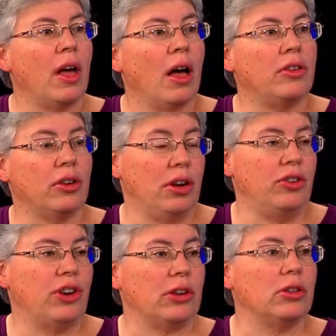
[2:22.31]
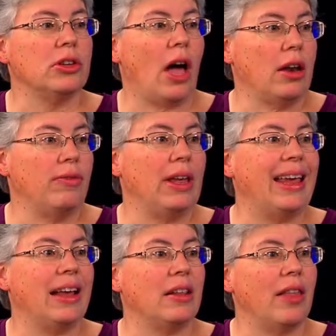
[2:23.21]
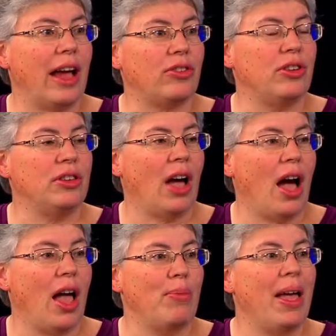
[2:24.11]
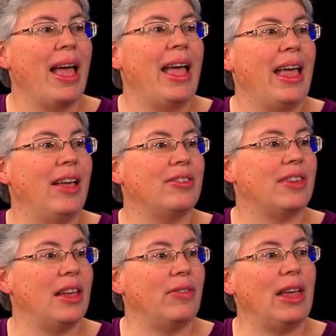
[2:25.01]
Attorney General Donovan at election time is giving